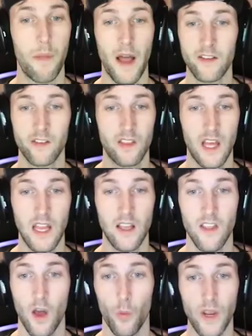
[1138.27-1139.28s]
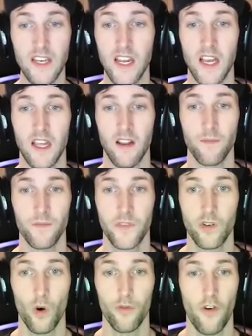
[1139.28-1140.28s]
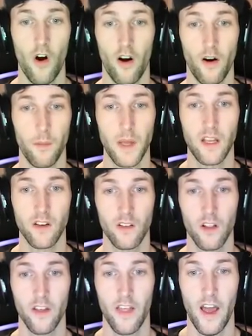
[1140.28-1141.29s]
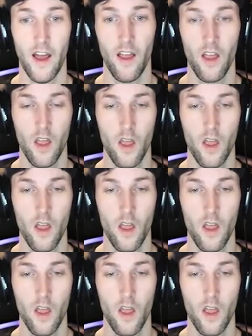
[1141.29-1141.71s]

best thing that we did so far, because look at that.